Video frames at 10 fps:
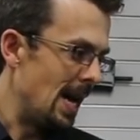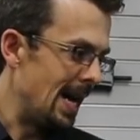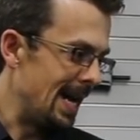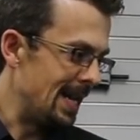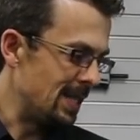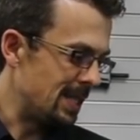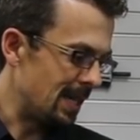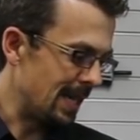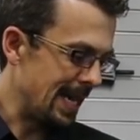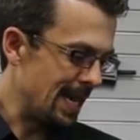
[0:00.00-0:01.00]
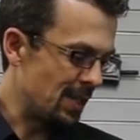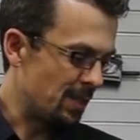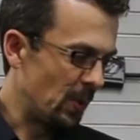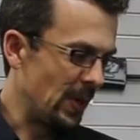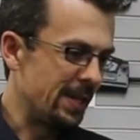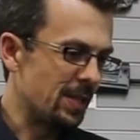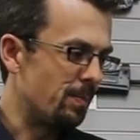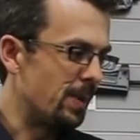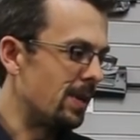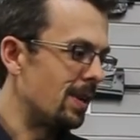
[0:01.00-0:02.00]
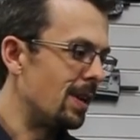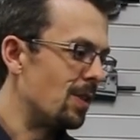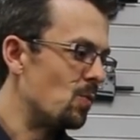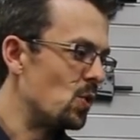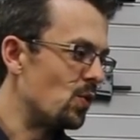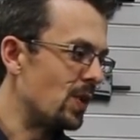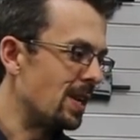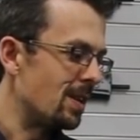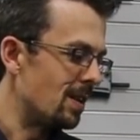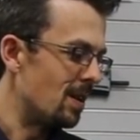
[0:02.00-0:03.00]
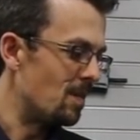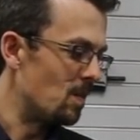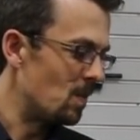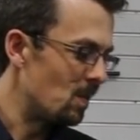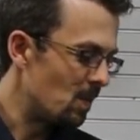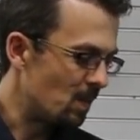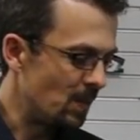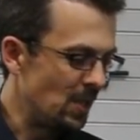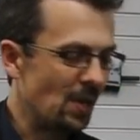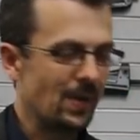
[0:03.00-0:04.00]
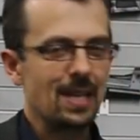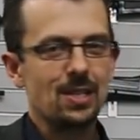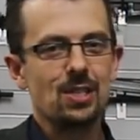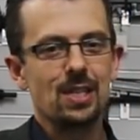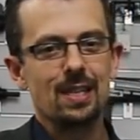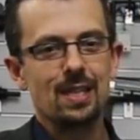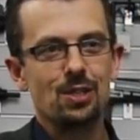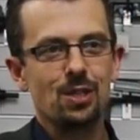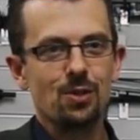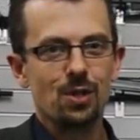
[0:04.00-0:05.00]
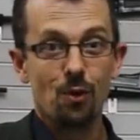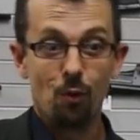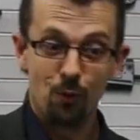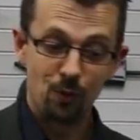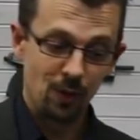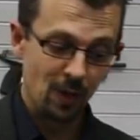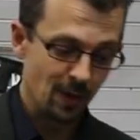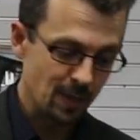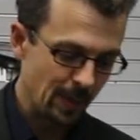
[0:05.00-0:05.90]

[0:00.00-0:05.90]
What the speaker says: And again, spoilers, but in the movie you don't get to see these used an awful lot